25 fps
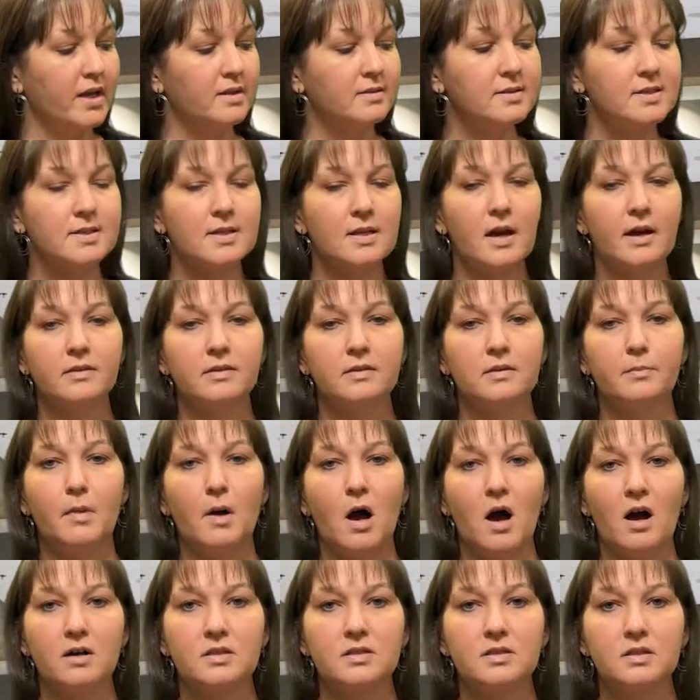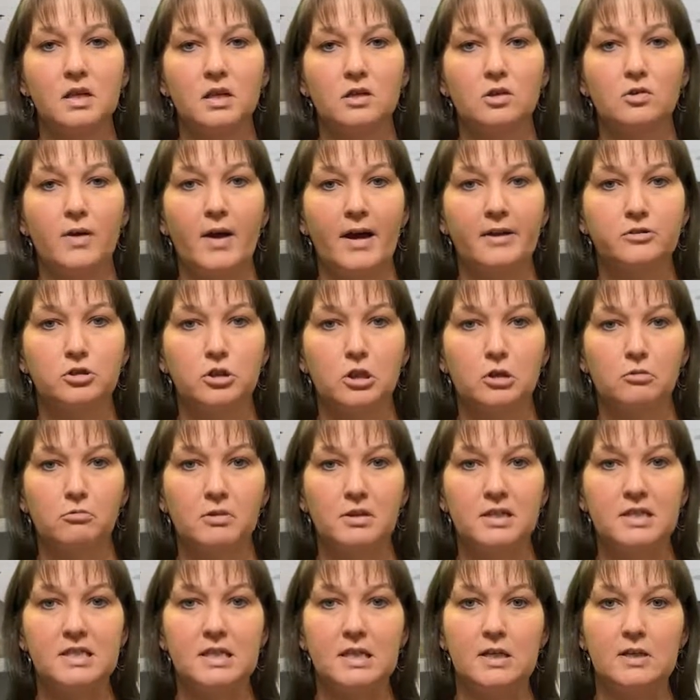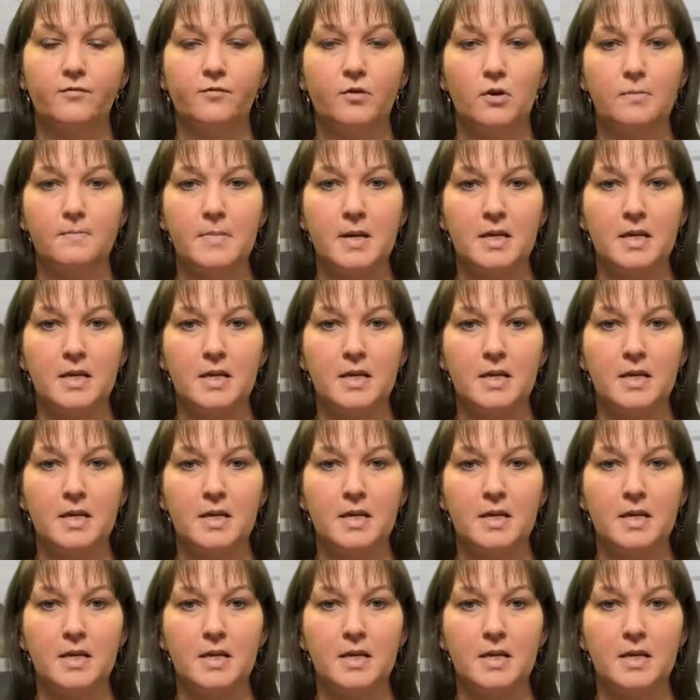So inside the box that you actually